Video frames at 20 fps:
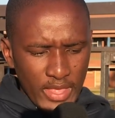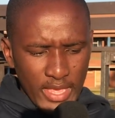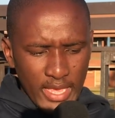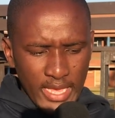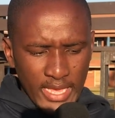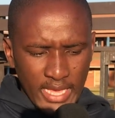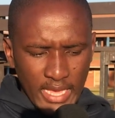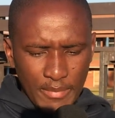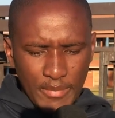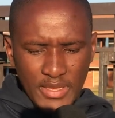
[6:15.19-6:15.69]

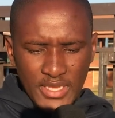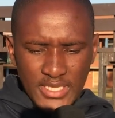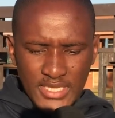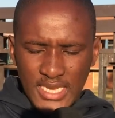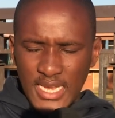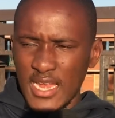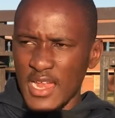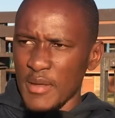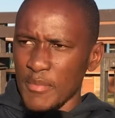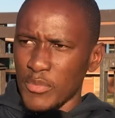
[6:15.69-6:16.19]
It came
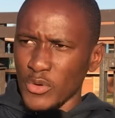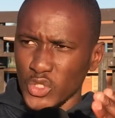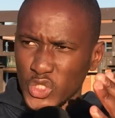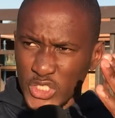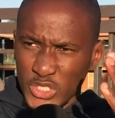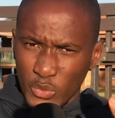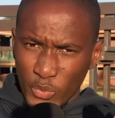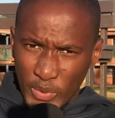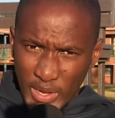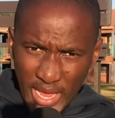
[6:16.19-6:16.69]

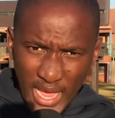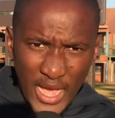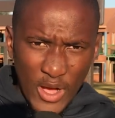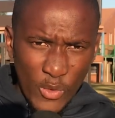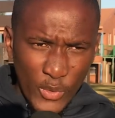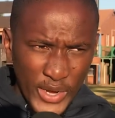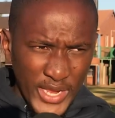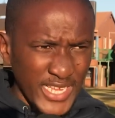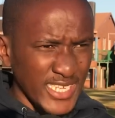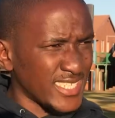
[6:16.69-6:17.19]
Stellenbosch. We are
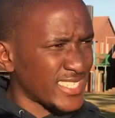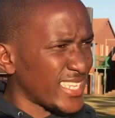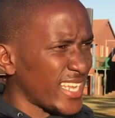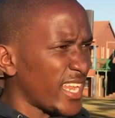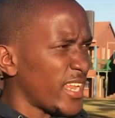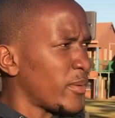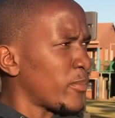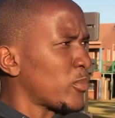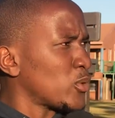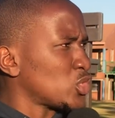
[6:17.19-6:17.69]
away.
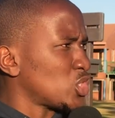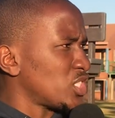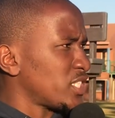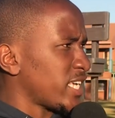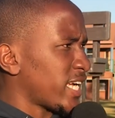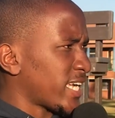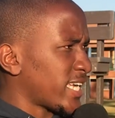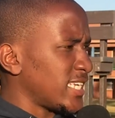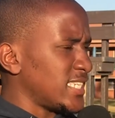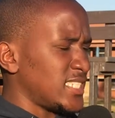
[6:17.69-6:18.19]
Stellenbosch is
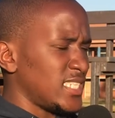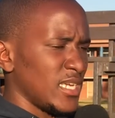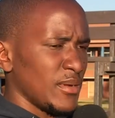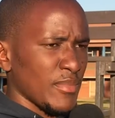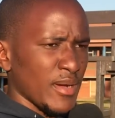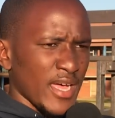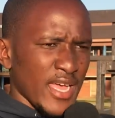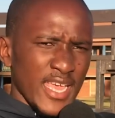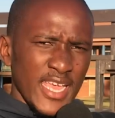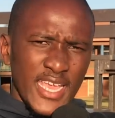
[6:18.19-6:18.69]
a
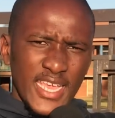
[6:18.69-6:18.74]
Kichima.